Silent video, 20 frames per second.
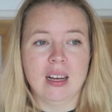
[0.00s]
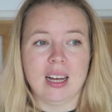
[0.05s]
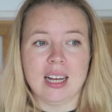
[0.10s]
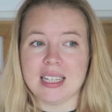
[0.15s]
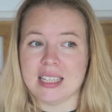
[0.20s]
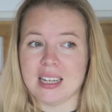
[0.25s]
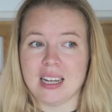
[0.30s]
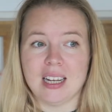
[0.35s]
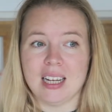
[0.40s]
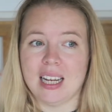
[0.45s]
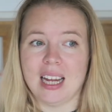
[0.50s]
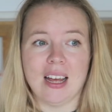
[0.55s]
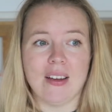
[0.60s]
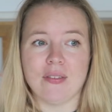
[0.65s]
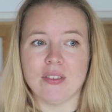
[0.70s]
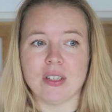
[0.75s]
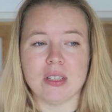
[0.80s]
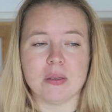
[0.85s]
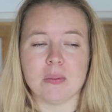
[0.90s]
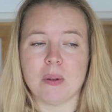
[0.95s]
I certainly
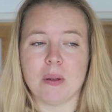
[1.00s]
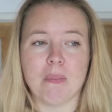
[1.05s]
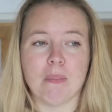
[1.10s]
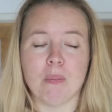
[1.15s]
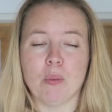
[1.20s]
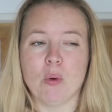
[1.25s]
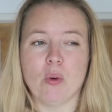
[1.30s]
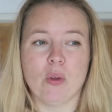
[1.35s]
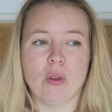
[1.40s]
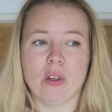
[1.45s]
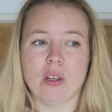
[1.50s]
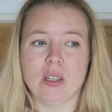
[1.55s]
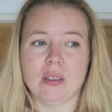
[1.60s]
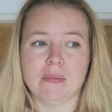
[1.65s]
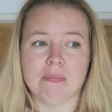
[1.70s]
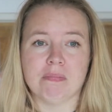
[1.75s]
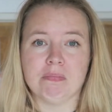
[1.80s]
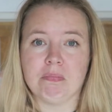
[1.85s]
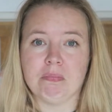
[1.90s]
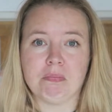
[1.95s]
haven't spent more
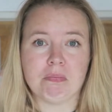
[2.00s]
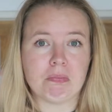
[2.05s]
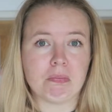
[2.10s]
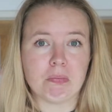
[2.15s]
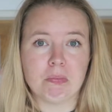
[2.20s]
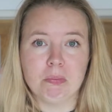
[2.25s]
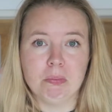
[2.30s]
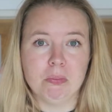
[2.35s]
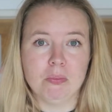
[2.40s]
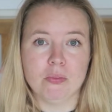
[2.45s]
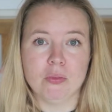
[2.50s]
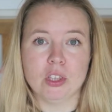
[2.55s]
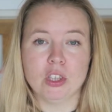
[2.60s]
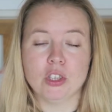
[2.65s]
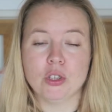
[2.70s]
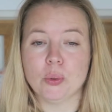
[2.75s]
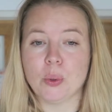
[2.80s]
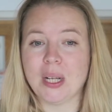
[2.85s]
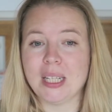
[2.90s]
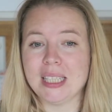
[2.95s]
than
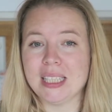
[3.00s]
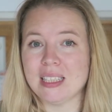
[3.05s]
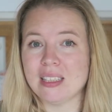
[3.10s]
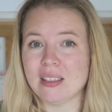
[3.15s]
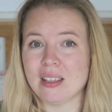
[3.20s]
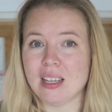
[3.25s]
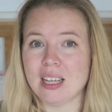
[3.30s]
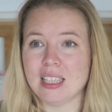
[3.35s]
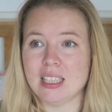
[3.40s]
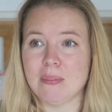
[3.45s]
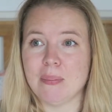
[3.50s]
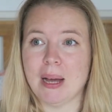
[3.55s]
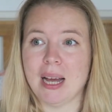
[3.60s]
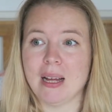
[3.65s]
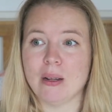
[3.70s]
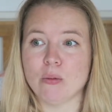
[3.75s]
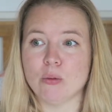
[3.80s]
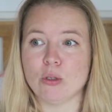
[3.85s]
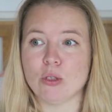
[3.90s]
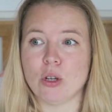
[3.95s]
£20 to
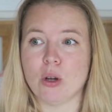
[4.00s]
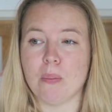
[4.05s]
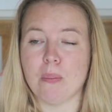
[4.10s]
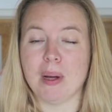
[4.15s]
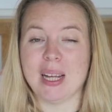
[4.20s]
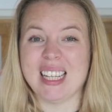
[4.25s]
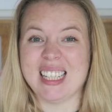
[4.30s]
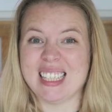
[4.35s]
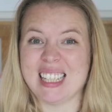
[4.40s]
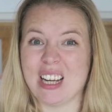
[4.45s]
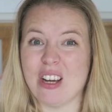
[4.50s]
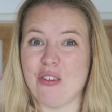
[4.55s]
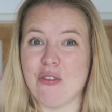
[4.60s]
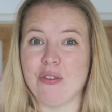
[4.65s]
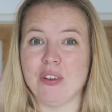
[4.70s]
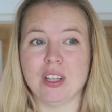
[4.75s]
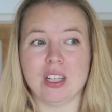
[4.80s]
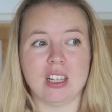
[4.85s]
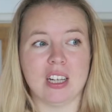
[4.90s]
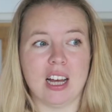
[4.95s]
£30 on
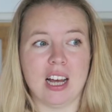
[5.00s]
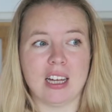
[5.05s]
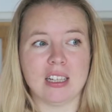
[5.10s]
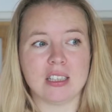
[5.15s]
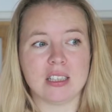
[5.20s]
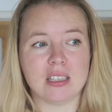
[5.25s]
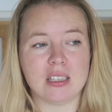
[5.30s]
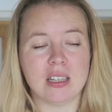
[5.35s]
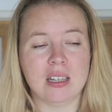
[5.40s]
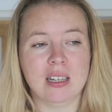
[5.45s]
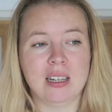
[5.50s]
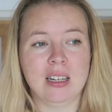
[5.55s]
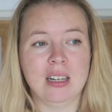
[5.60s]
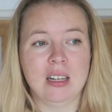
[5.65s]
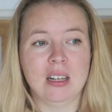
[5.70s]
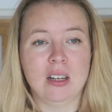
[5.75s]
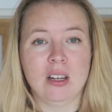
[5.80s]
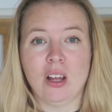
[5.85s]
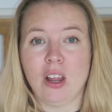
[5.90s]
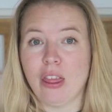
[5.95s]
myself in the last
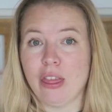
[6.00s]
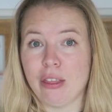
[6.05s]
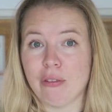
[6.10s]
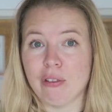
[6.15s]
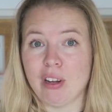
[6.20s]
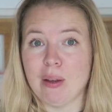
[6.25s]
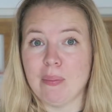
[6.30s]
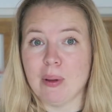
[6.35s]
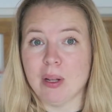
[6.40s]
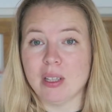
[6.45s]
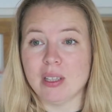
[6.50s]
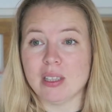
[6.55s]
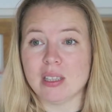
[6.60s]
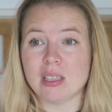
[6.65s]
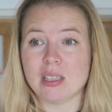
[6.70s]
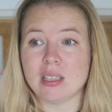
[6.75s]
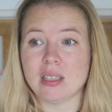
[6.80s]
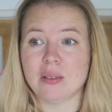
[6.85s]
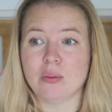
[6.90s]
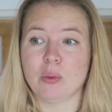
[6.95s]
3
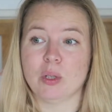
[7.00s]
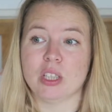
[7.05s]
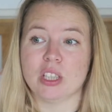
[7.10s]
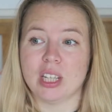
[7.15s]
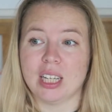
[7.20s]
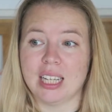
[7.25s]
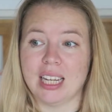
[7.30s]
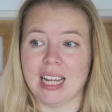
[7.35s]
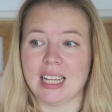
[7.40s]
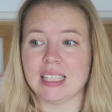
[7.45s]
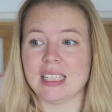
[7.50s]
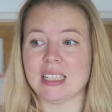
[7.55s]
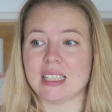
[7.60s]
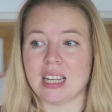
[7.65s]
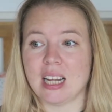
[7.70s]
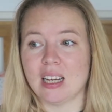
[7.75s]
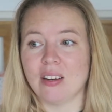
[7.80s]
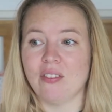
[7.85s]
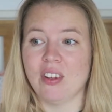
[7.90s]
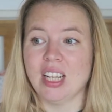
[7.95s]
months, which I guess is
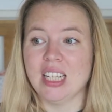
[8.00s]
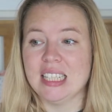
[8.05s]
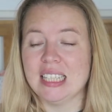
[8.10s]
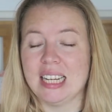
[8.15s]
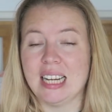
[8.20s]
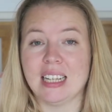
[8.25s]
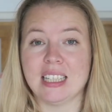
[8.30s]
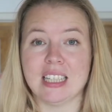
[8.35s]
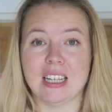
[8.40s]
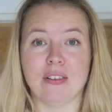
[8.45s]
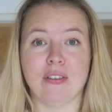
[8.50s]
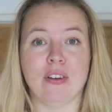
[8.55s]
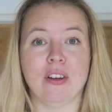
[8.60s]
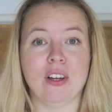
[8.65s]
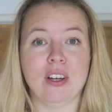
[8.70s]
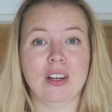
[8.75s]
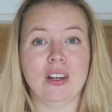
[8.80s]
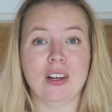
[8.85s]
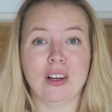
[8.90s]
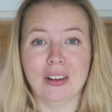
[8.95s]
kind of indicative
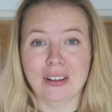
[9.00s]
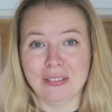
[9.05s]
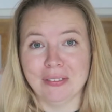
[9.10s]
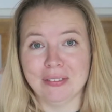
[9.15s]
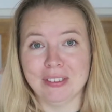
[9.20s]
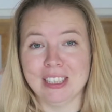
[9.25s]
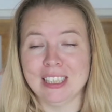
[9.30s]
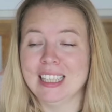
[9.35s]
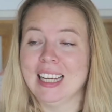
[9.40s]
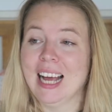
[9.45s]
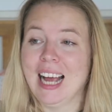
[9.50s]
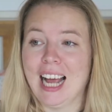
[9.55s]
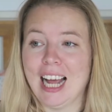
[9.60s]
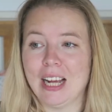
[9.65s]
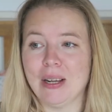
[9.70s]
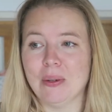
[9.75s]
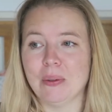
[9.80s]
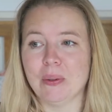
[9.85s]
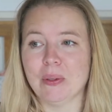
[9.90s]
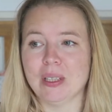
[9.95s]
of
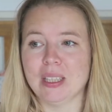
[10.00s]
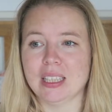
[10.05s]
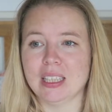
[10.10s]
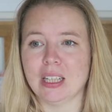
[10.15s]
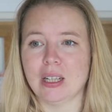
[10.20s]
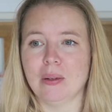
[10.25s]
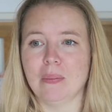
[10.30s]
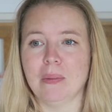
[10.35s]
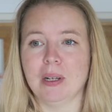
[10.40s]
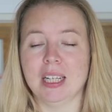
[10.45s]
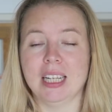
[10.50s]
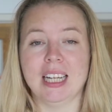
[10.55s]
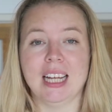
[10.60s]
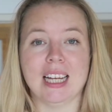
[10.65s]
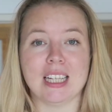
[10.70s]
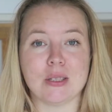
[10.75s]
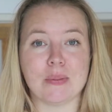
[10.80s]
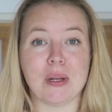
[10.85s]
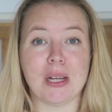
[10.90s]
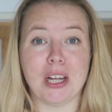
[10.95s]
how little money
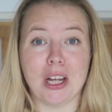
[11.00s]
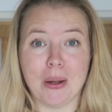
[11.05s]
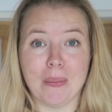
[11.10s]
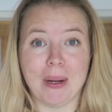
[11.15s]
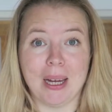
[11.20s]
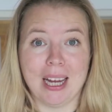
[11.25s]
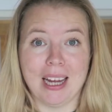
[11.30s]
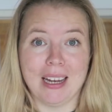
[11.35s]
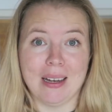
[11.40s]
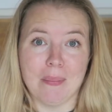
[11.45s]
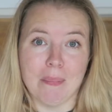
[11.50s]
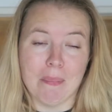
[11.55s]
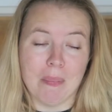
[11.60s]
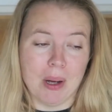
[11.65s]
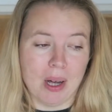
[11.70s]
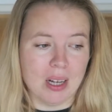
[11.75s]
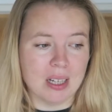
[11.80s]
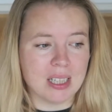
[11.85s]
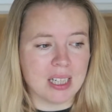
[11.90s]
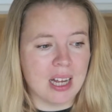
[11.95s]
has been coming in.
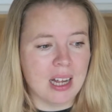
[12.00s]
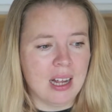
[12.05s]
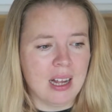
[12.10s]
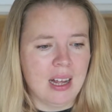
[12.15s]
But